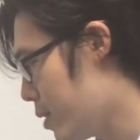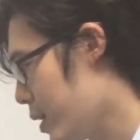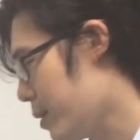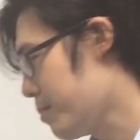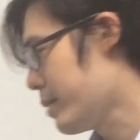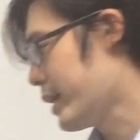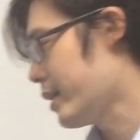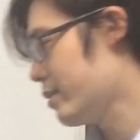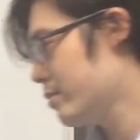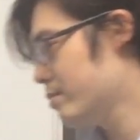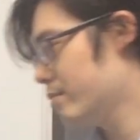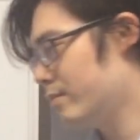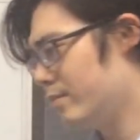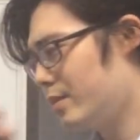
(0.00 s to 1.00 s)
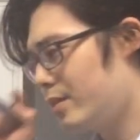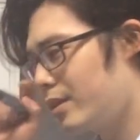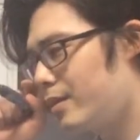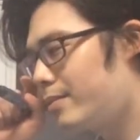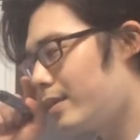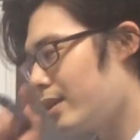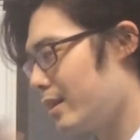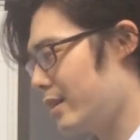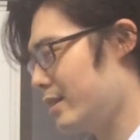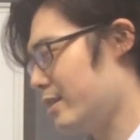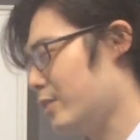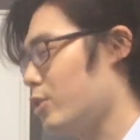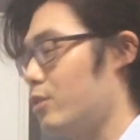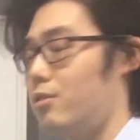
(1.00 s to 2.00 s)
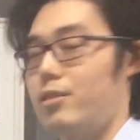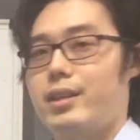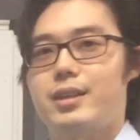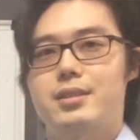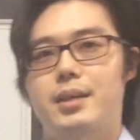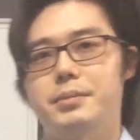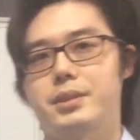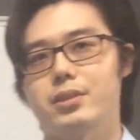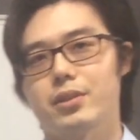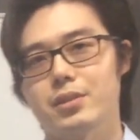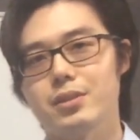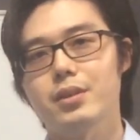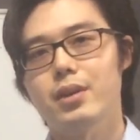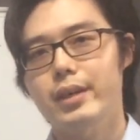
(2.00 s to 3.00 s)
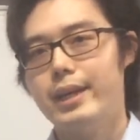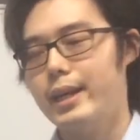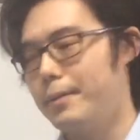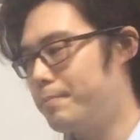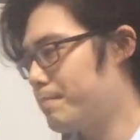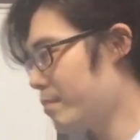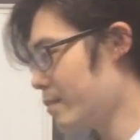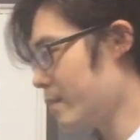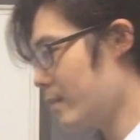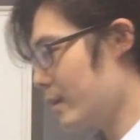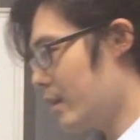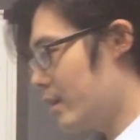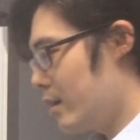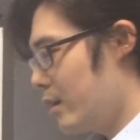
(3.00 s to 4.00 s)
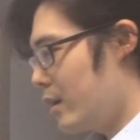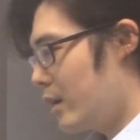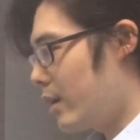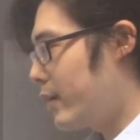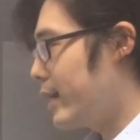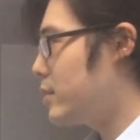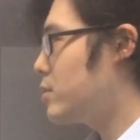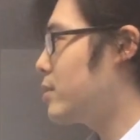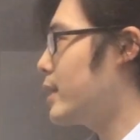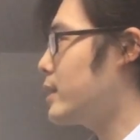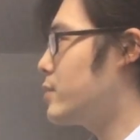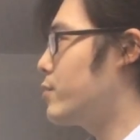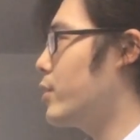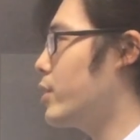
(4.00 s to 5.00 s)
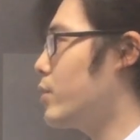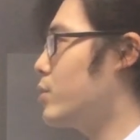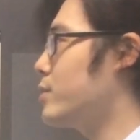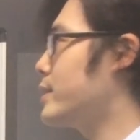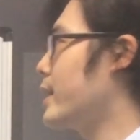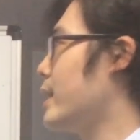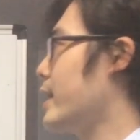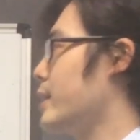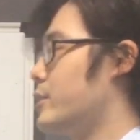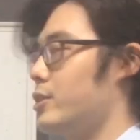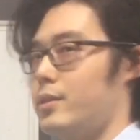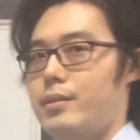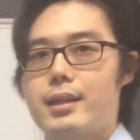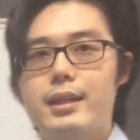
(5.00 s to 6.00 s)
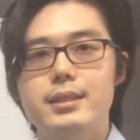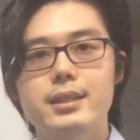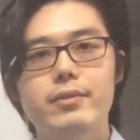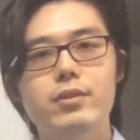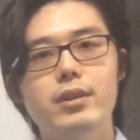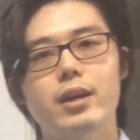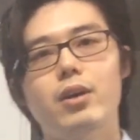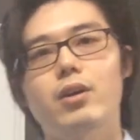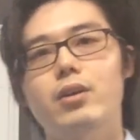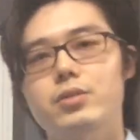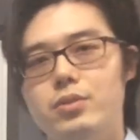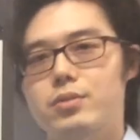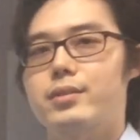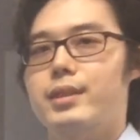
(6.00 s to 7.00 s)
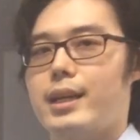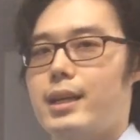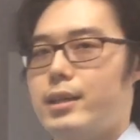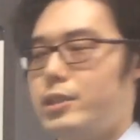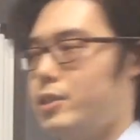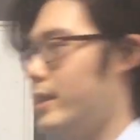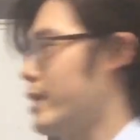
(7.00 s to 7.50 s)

thing, but an odd-looking semicircle. Okay? Alright, so that's vertical dilation. Let's have a look at horizontal dilation